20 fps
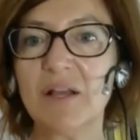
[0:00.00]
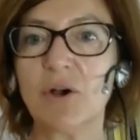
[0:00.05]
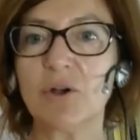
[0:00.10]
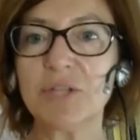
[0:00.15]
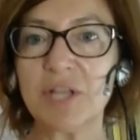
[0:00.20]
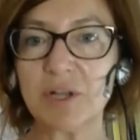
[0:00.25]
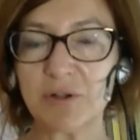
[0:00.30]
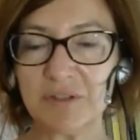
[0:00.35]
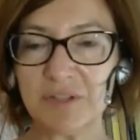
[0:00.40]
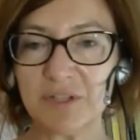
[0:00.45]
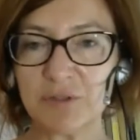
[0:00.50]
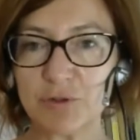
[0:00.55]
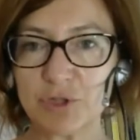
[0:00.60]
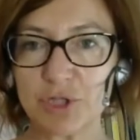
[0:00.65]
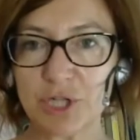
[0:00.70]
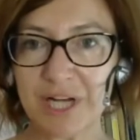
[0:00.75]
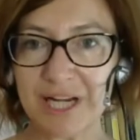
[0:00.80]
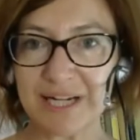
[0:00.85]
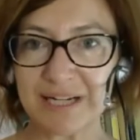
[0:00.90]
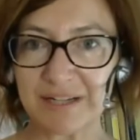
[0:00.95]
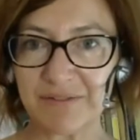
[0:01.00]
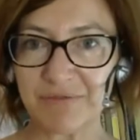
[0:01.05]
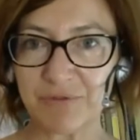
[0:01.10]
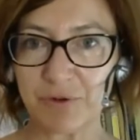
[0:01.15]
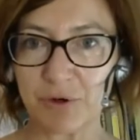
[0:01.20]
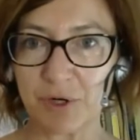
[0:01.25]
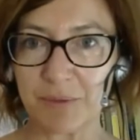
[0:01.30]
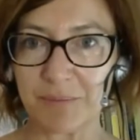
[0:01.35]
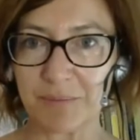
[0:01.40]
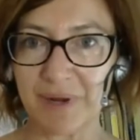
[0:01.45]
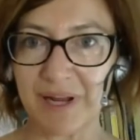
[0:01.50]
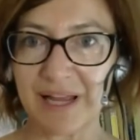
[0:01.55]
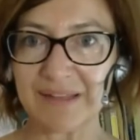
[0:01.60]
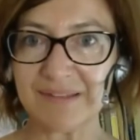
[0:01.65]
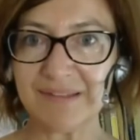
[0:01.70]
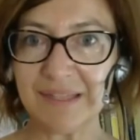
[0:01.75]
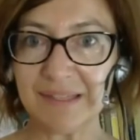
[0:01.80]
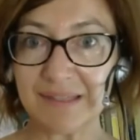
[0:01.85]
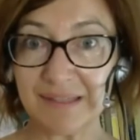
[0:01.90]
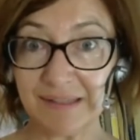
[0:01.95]
on the constitutional reform. I
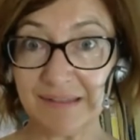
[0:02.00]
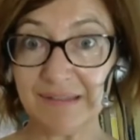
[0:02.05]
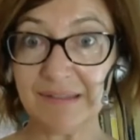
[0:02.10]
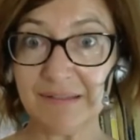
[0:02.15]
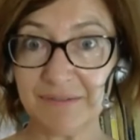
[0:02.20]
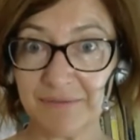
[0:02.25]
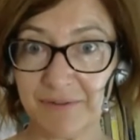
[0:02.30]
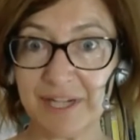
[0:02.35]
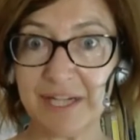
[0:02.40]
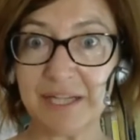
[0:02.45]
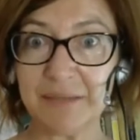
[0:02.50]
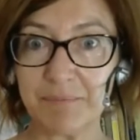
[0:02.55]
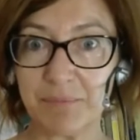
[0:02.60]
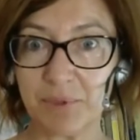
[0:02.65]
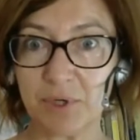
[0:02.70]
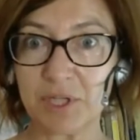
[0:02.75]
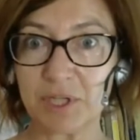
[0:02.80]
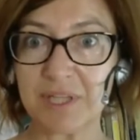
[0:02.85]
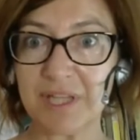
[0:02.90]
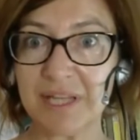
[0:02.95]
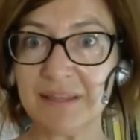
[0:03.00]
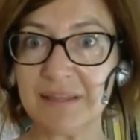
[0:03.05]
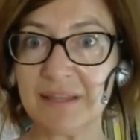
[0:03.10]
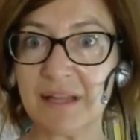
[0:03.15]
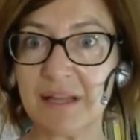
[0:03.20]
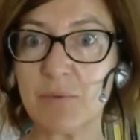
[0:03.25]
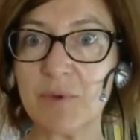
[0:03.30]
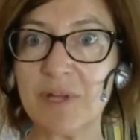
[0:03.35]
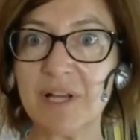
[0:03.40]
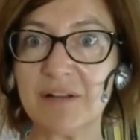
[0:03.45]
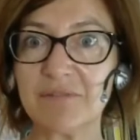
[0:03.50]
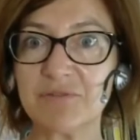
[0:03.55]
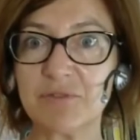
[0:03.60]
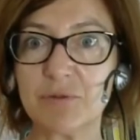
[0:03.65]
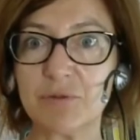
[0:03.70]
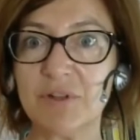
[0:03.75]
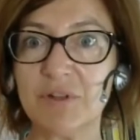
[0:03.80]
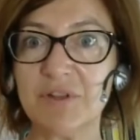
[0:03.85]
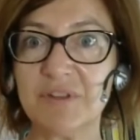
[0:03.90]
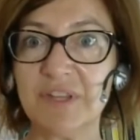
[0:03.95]
think this is very important, and we have
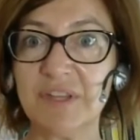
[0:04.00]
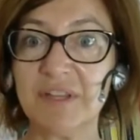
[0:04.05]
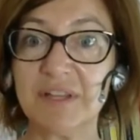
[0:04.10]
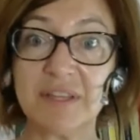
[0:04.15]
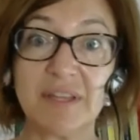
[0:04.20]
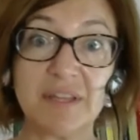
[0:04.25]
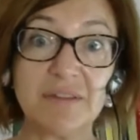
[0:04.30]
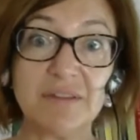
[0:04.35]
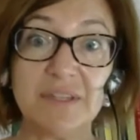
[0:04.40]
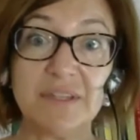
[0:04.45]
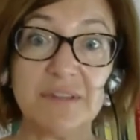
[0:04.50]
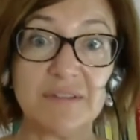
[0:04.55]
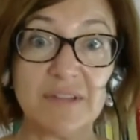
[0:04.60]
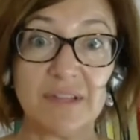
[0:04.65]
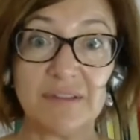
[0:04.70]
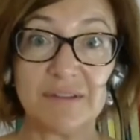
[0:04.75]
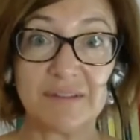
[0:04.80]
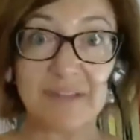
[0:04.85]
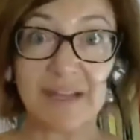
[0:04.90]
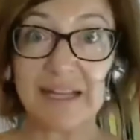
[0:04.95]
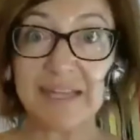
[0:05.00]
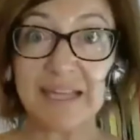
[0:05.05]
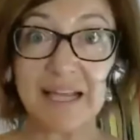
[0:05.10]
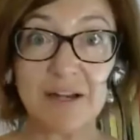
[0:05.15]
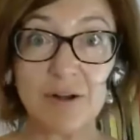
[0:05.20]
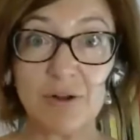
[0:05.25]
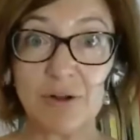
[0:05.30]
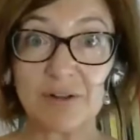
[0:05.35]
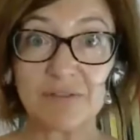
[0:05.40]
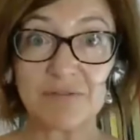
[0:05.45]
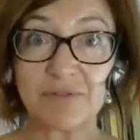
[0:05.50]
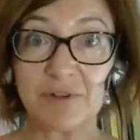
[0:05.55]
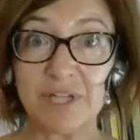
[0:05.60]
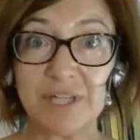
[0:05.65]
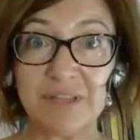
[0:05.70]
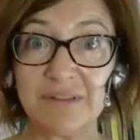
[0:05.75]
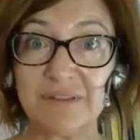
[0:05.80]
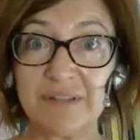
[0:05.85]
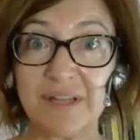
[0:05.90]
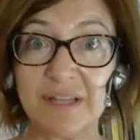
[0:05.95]
to consider the citizens' dialogues, for
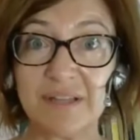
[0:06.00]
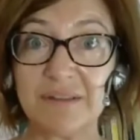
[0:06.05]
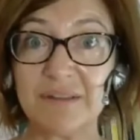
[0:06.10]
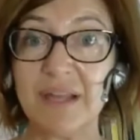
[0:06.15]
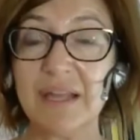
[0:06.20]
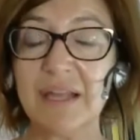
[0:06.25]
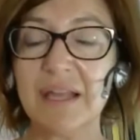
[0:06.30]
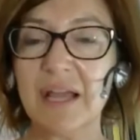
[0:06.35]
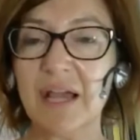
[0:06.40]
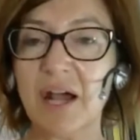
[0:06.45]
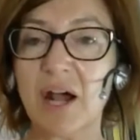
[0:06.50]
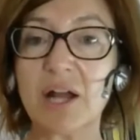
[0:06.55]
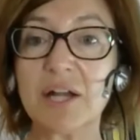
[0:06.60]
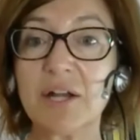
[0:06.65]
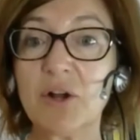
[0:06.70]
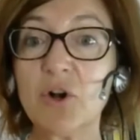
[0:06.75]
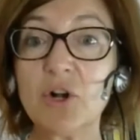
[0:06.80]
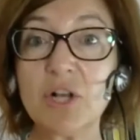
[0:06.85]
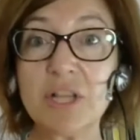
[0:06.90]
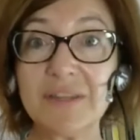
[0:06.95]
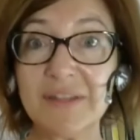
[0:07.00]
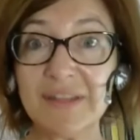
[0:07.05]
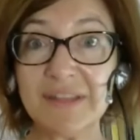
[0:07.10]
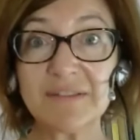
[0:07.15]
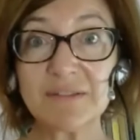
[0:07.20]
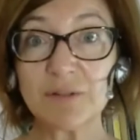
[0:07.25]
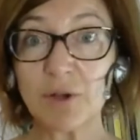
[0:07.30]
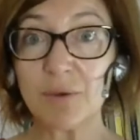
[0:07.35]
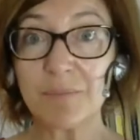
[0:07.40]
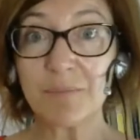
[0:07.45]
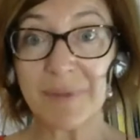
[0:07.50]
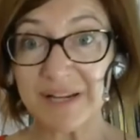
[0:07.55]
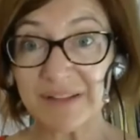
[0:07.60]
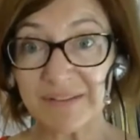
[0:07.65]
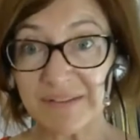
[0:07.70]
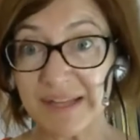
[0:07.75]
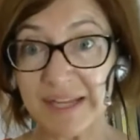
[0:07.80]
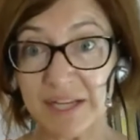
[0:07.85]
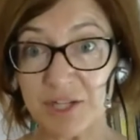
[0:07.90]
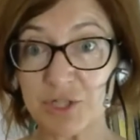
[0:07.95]
instance, and all these
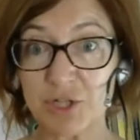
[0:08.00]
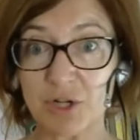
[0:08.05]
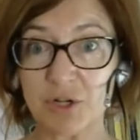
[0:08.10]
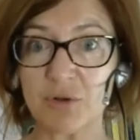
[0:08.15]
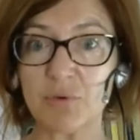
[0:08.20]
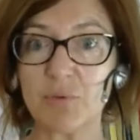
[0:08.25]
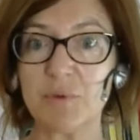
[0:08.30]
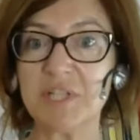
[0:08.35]
conversations